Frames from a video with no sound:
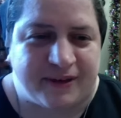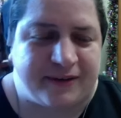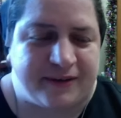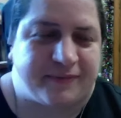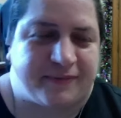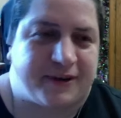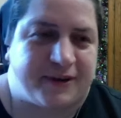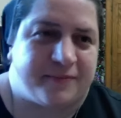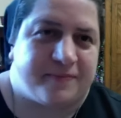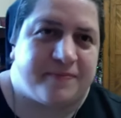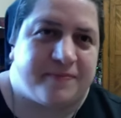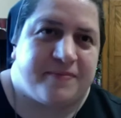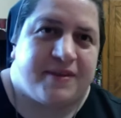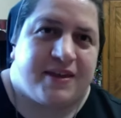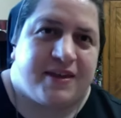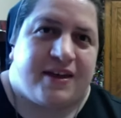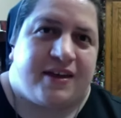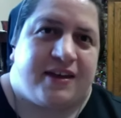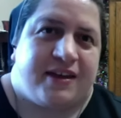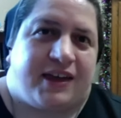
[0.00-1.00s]
by me.
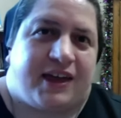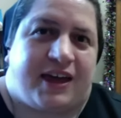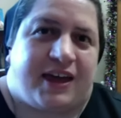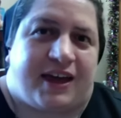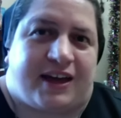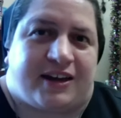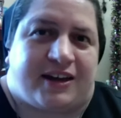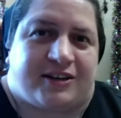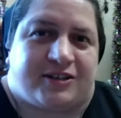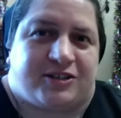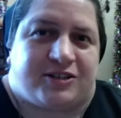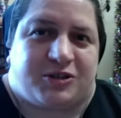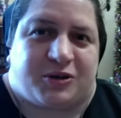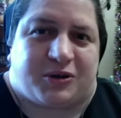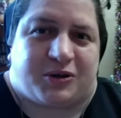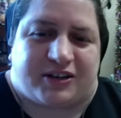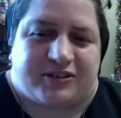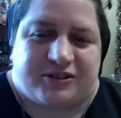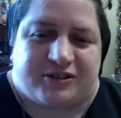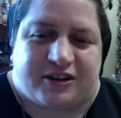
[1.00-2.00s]
And so
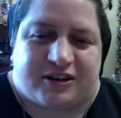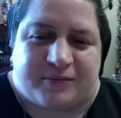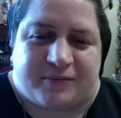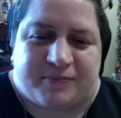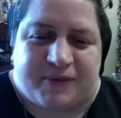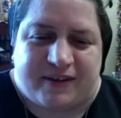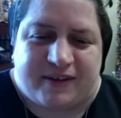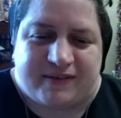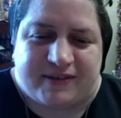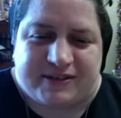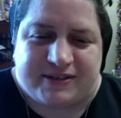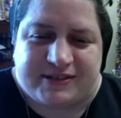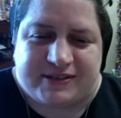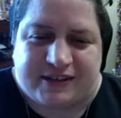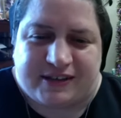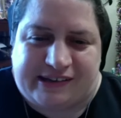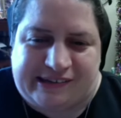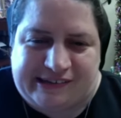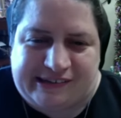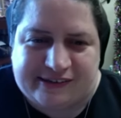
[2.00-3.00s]
I started
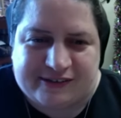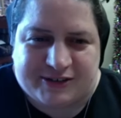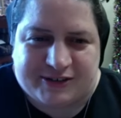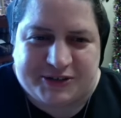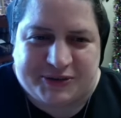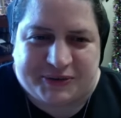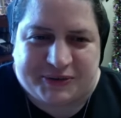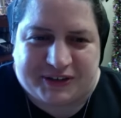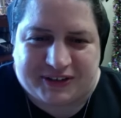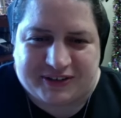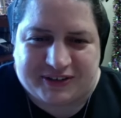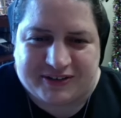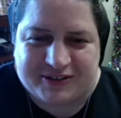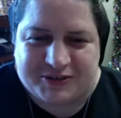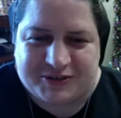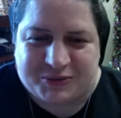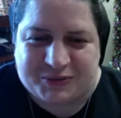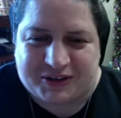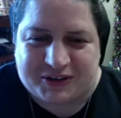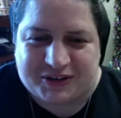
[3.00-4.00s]
babysitting and
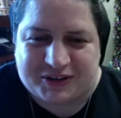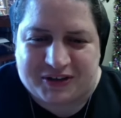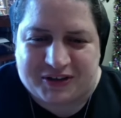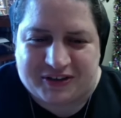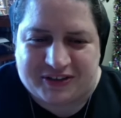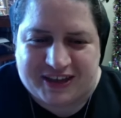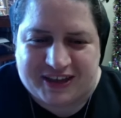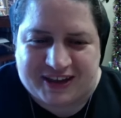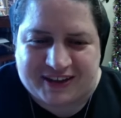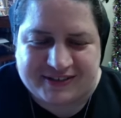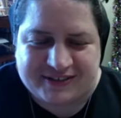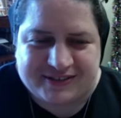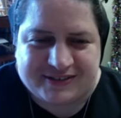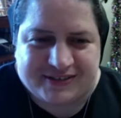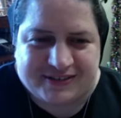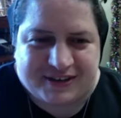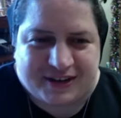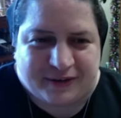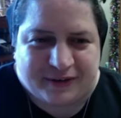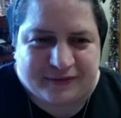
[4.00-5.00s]
doing all that
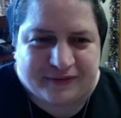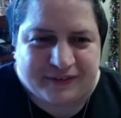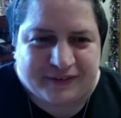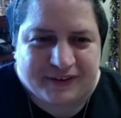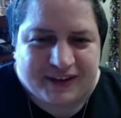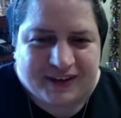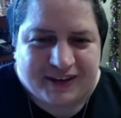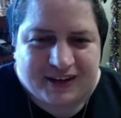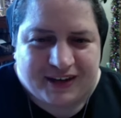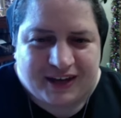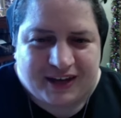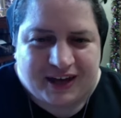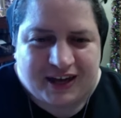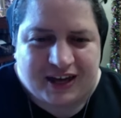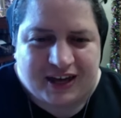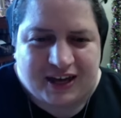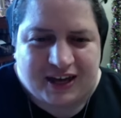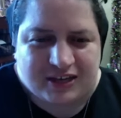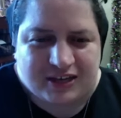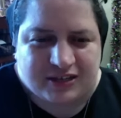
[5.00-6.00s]
stuff.
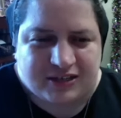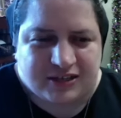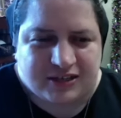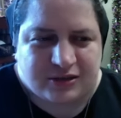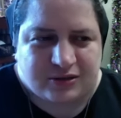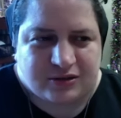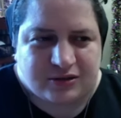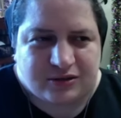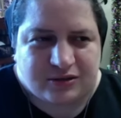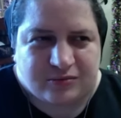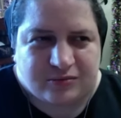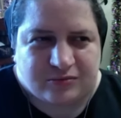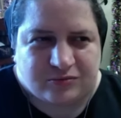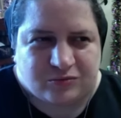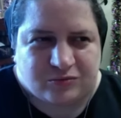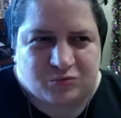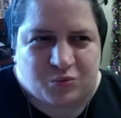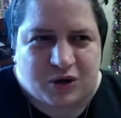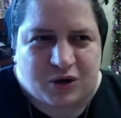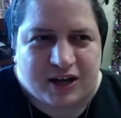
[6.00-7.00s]
And
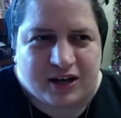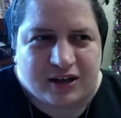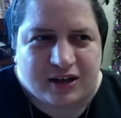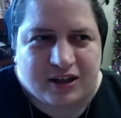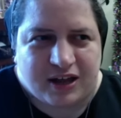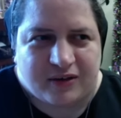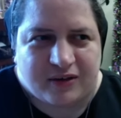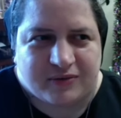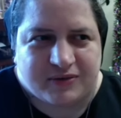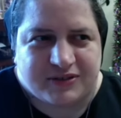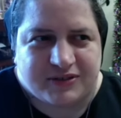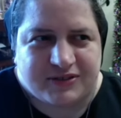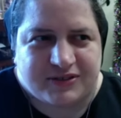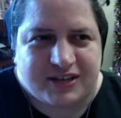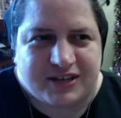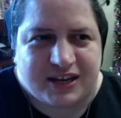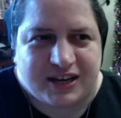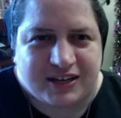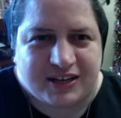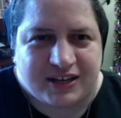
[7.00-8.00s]
while I was
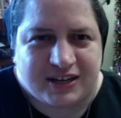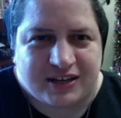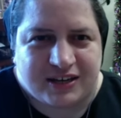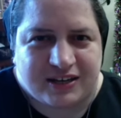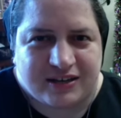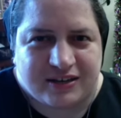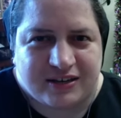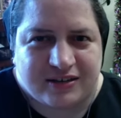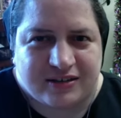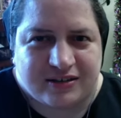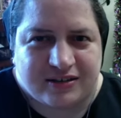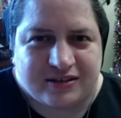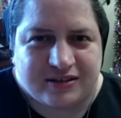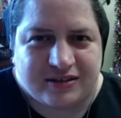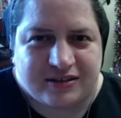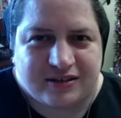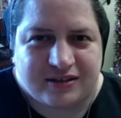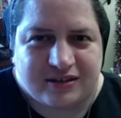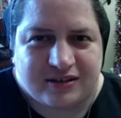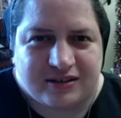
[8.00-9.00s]
taking
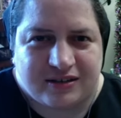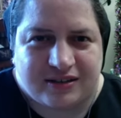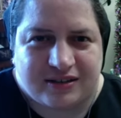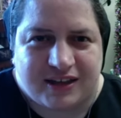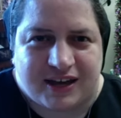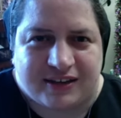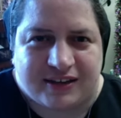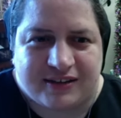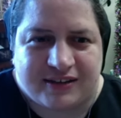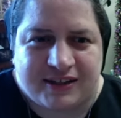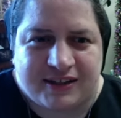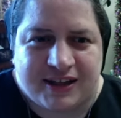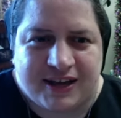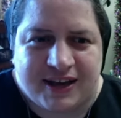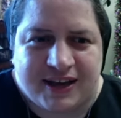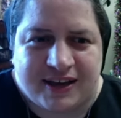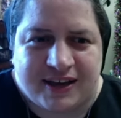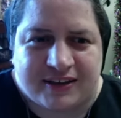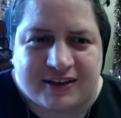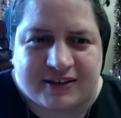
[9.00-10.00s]
that
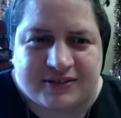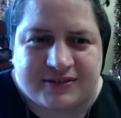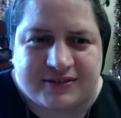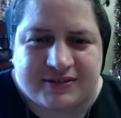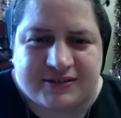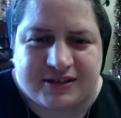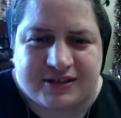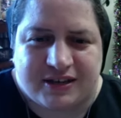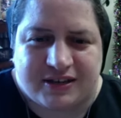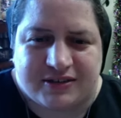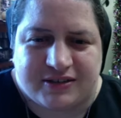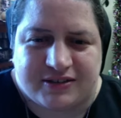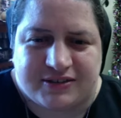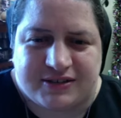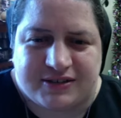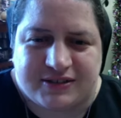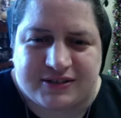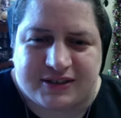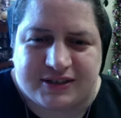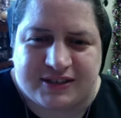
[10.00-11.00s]
class of the
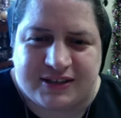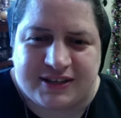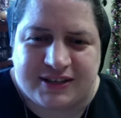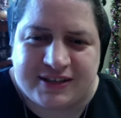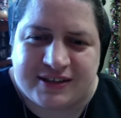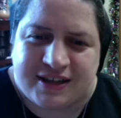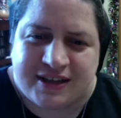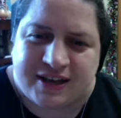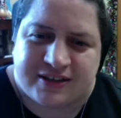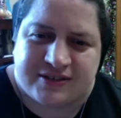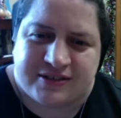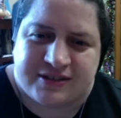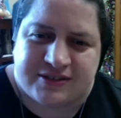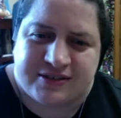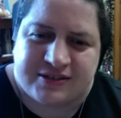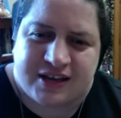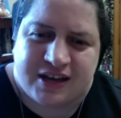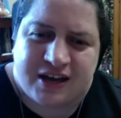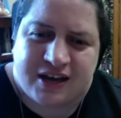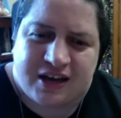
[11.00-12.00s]
CCD
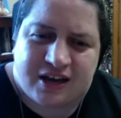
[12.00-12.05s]
classes,